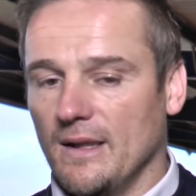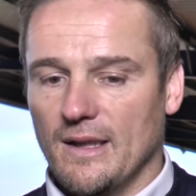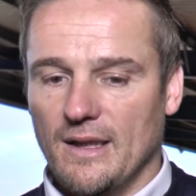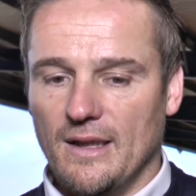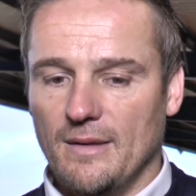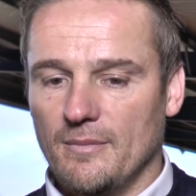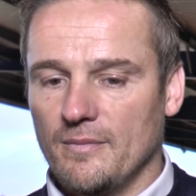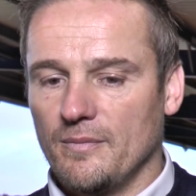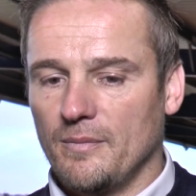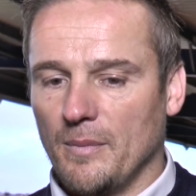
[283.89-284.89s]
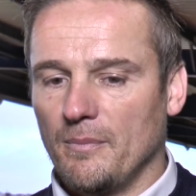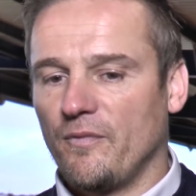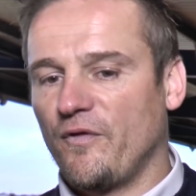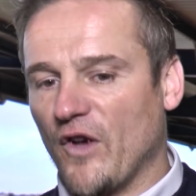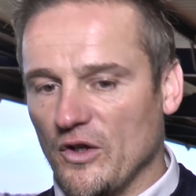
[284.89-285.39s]
But
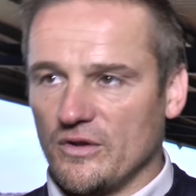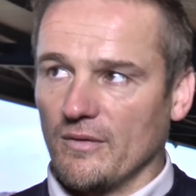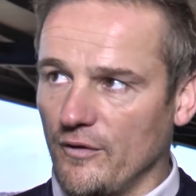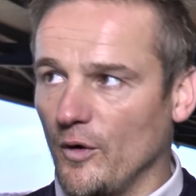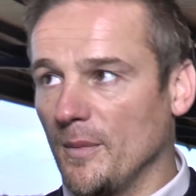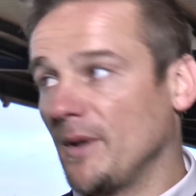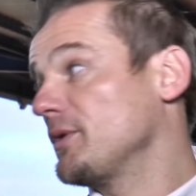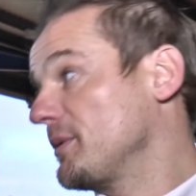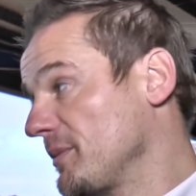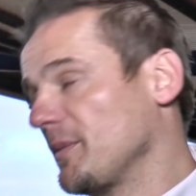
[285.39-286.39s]
first and foremost,